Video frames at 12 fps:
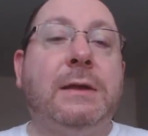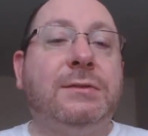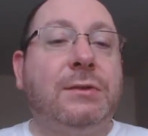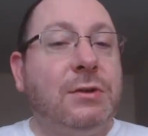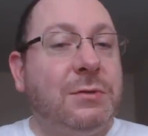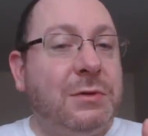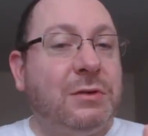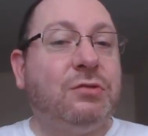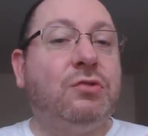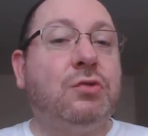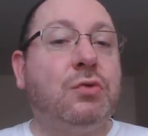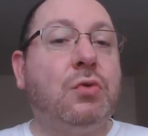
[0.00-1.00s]
it's going to be a
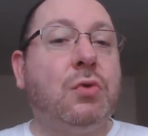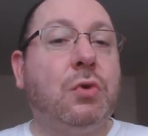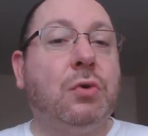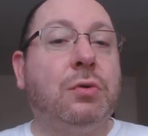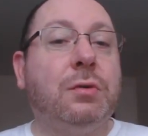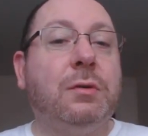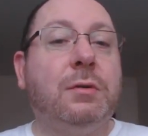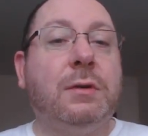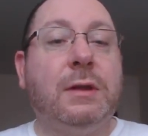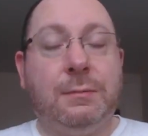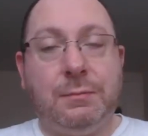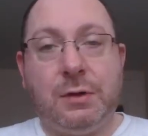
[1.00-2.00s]
short
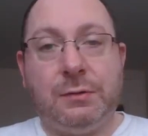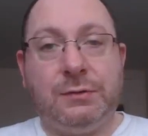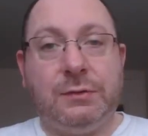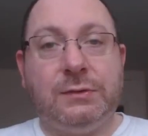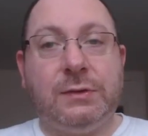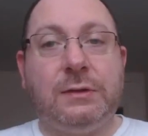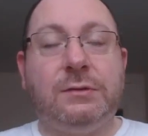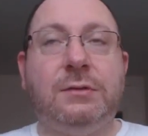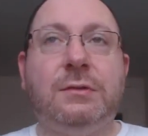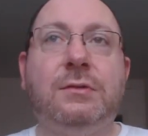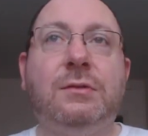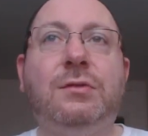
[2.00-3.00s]
hypnosis
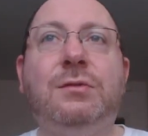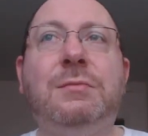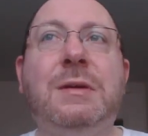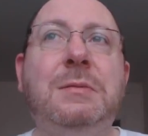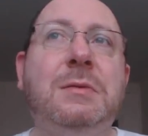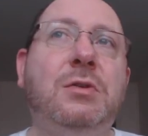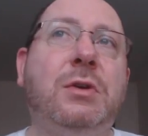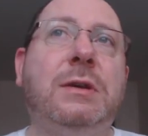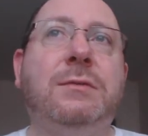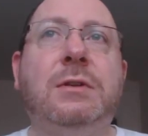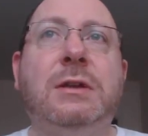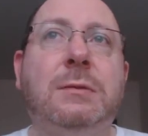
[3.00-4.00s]
session, maybe not
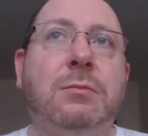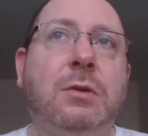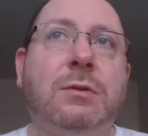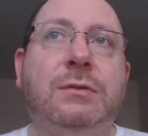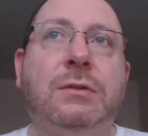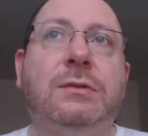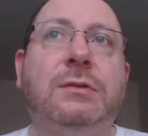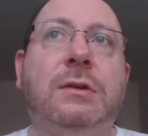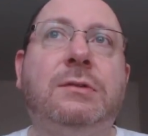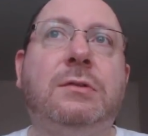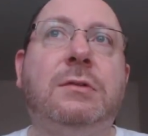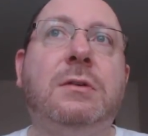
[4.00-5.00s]
even a hypnosis
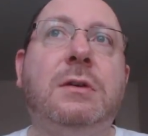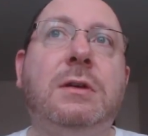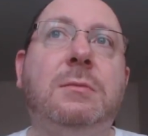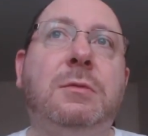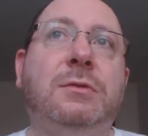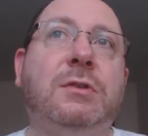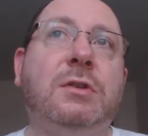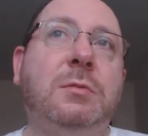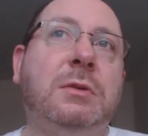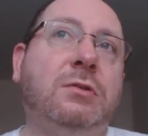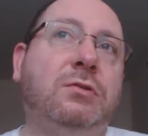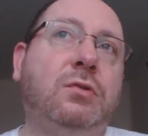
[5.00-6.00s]
session. It's going
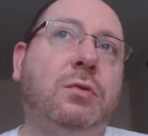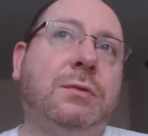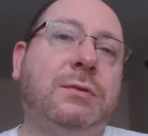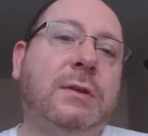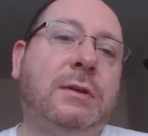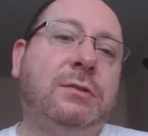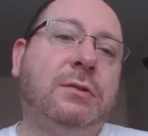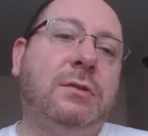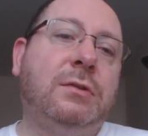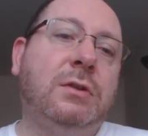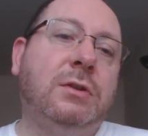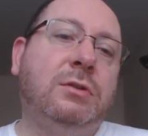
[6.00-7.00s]
to be a short
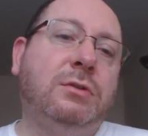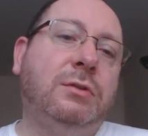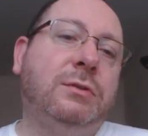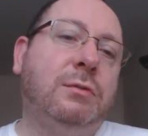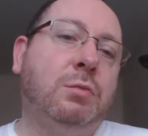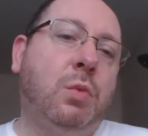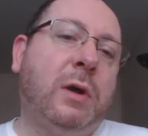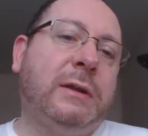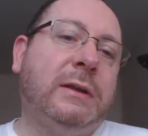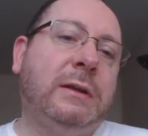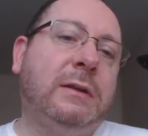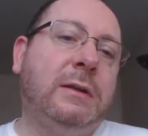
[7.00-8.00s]
session using
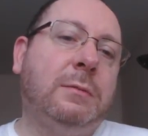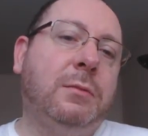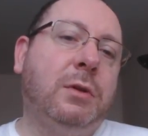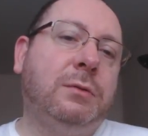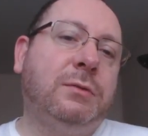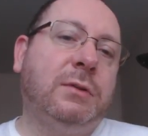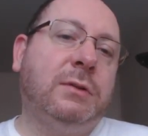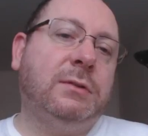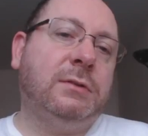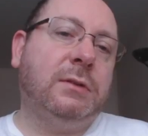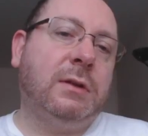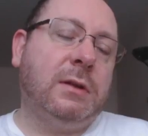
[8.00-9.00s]
waking
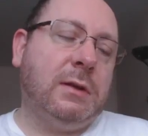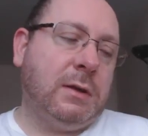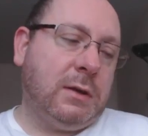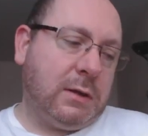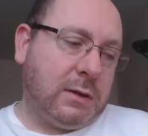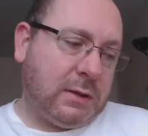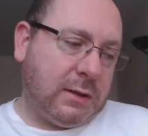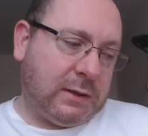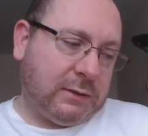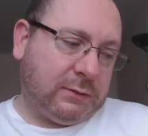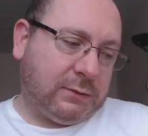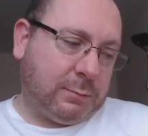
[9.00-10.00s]
hypnosis.
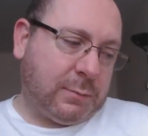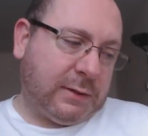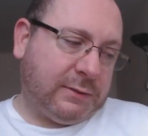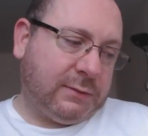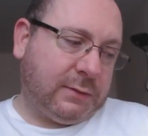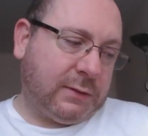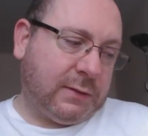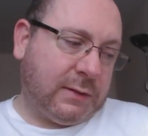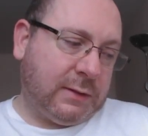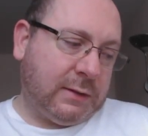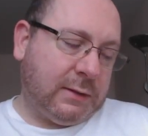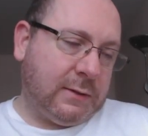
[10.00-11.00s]
It's
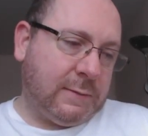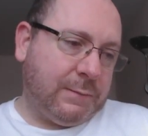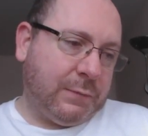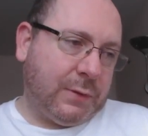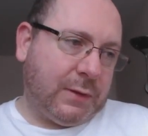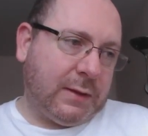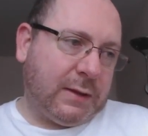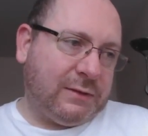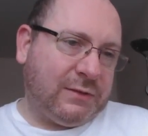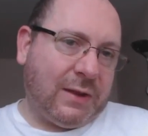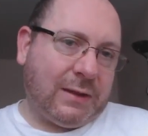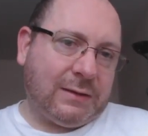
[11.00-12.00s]
basically a
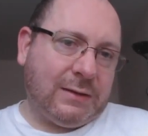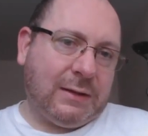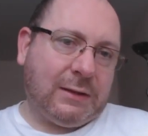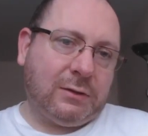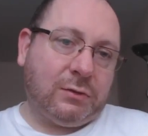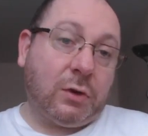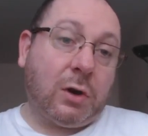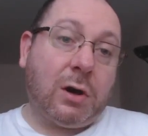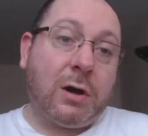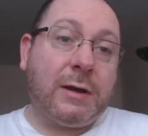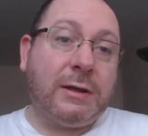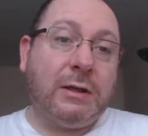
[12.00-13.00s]
technique that
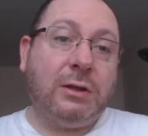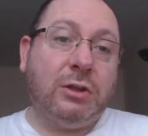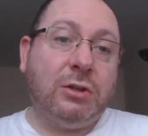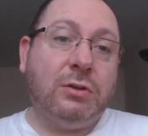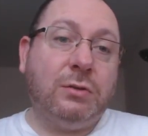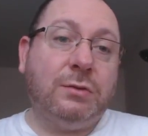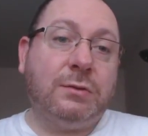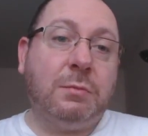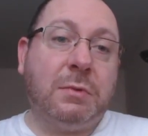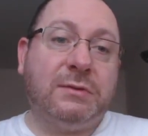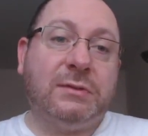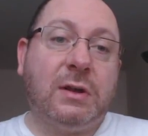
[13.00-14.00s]
I use
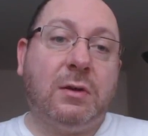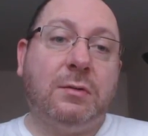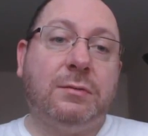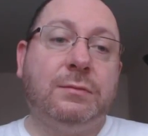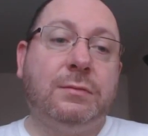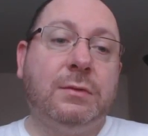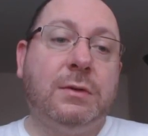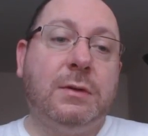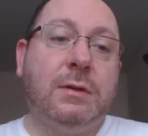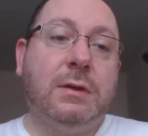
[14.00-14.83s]
myself.